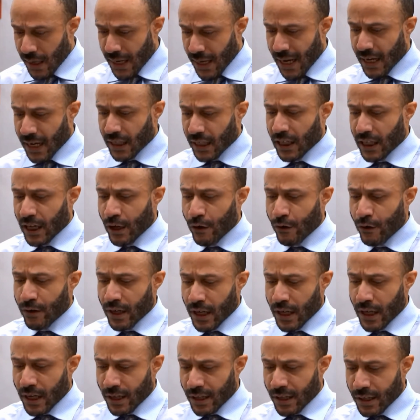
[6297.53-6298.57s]
and
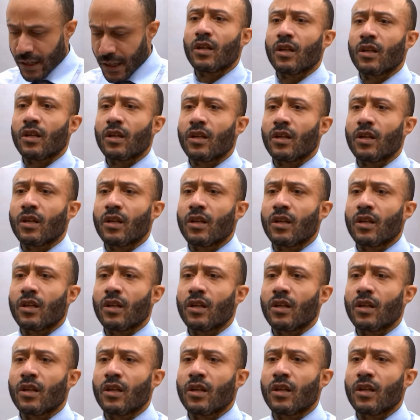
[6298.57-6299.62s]
she's still learning
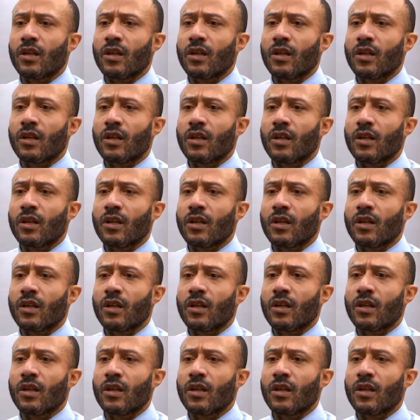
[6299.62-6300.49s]
cursive right now, so